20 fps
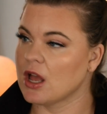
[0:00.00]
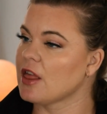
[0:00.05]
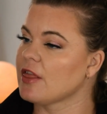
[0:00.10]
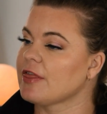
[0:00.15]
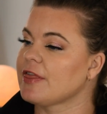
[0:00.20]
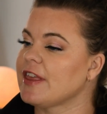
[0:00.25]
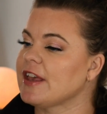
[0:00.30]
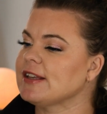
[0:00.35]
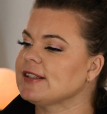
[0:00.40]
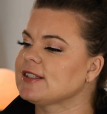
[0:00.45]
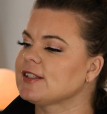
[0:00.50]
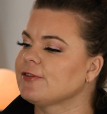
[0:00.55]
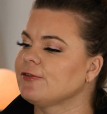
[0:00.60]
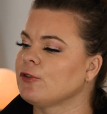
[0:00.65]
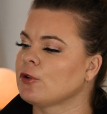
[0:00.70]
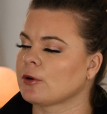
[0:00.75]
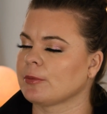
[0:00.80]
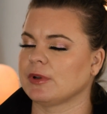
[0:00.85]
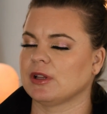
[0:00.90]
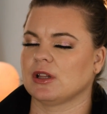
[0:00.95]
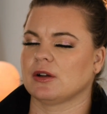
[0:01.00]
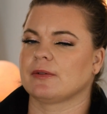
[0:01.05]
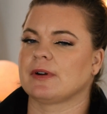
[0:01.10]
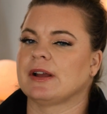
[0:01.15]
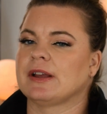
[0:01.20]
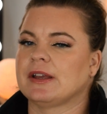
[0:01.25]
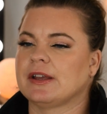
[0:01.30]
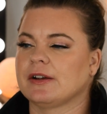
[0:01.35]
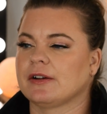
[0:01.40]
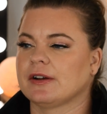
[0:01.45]
This formula
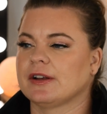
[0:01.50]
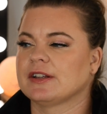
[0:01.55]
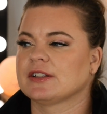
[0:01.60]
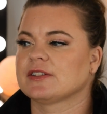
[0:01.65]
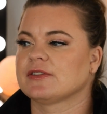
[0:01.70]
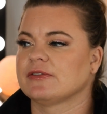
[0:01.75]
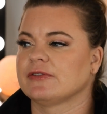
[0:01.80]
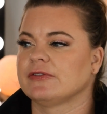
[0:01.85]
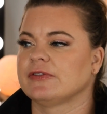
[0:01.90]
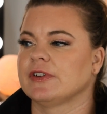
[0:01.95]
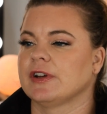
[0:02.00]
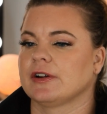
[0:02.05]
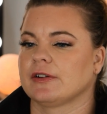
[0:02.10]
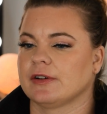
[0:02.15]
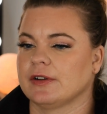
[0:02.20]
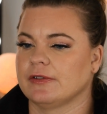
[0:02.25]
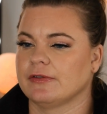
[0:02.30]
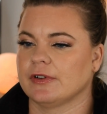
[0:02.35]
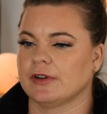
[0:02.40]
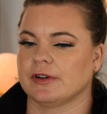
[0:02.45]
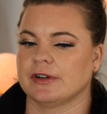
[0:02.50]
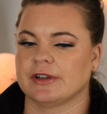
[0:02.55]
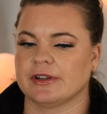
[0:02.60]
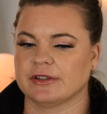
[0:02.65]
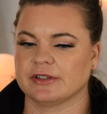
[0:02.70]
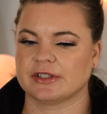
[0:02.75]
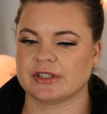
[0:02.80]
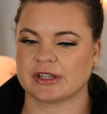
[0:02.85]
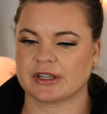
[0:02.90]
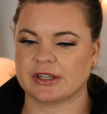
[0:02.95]
right here is very, very
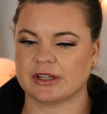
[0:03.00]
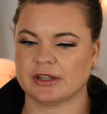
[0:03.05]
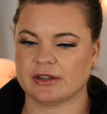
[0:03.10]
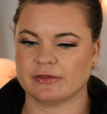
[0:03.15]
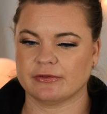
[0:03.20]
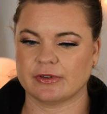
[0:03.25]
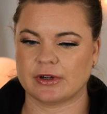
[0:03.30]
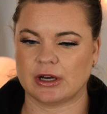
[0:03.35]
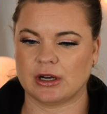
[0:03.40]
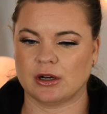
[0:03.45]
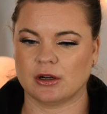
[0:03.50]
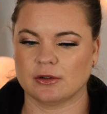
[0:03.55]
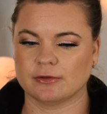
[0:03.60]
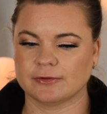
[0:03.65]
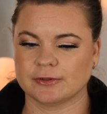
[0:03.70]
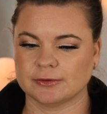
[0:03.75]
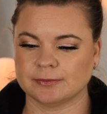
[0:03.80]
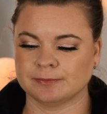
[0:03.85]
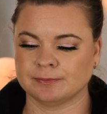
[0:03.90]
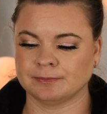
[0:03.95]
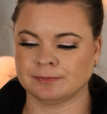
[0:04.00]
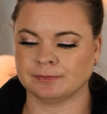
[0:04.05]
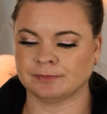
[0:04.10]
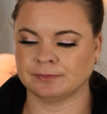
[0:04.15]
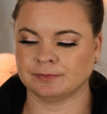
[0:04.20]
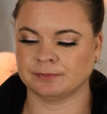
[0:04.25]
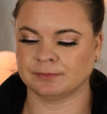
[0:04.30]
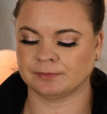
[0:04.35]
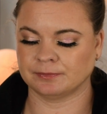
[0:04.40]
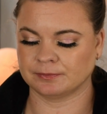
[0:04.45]
indicative of
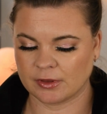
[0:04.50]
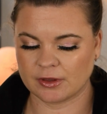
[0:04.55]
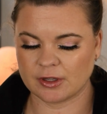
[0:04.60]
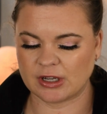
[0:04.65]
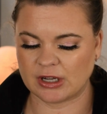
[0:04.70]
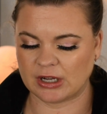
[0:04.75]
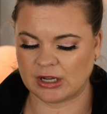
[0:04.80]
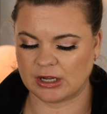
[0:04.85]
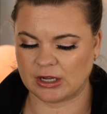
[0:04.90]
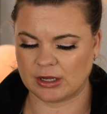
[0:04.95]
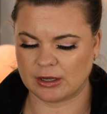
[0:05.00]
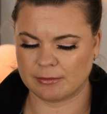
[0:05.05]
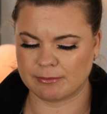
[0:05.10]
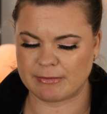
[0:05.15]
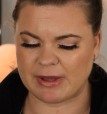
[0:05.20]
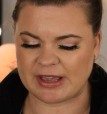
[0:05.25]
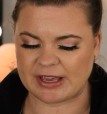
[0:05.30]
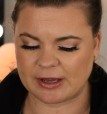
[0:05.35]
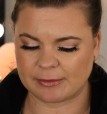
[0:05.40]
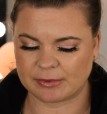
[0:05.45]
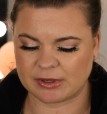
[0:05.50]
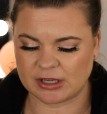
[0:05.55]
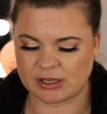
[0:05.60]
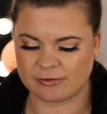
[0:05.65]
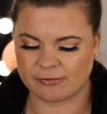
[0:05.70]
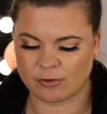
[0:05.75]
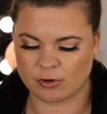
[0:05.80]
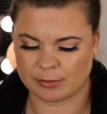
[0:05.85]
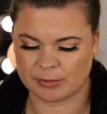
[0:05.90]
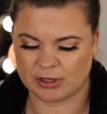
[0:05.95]
the Makeup Geek
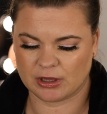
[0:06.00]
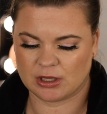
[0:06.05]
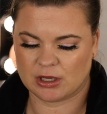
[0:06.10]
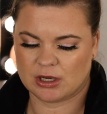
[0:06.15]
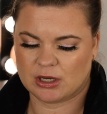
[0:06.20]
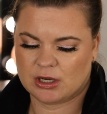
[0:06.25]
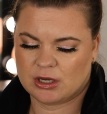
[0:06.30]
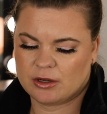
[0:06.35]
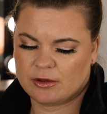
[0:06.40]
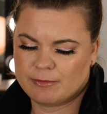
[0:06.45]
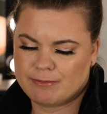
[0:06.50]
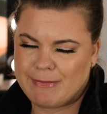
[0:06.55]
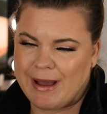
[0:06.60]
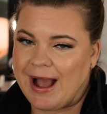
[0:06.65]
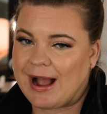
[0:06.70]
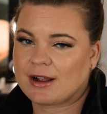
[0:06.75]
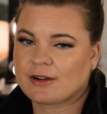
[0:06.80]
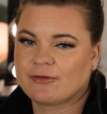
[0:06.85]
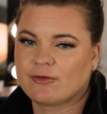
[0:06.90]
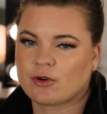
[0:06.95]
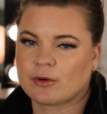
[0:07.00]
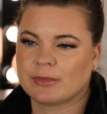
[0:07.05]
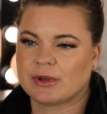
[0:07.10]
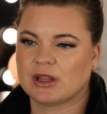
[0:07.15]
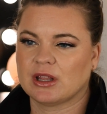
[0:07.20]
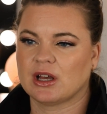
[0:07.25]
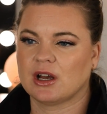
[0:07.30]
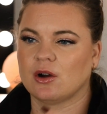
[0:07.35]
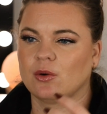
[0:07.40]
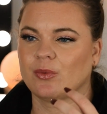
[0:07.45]
formula, MAC
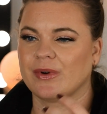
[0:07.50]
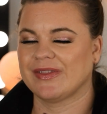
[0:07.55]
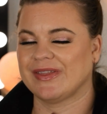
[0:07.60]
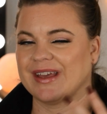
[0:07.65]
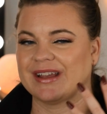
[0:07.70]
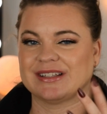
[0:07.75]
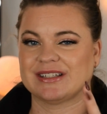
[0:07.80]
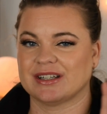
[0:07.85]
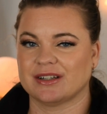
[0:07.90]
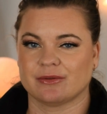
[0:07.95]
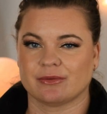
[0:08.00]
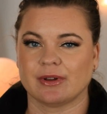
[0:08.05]
formula, when they didn't